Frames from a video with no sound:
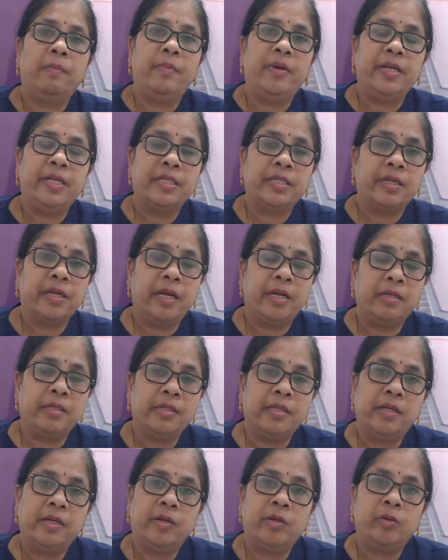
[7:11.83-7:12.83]
breast
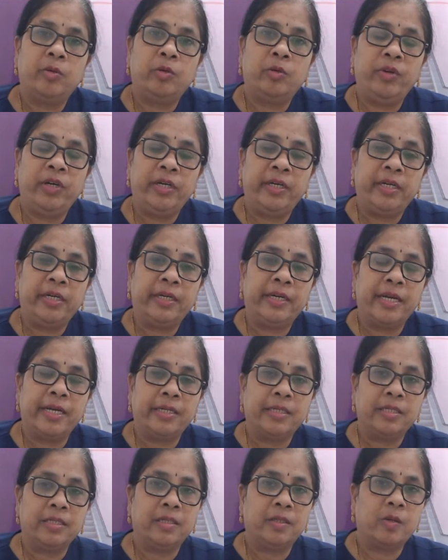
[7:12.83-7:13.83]
cancer or ovarian
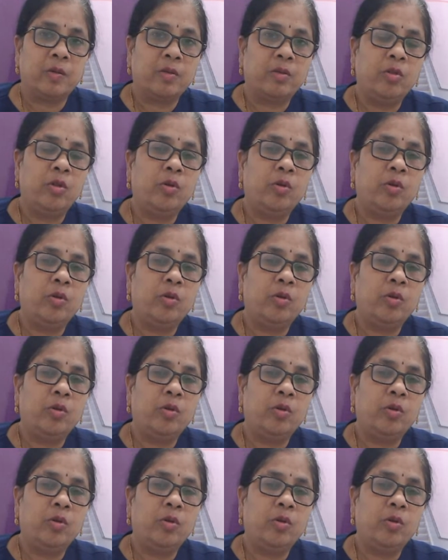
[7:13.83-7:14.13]
cancers.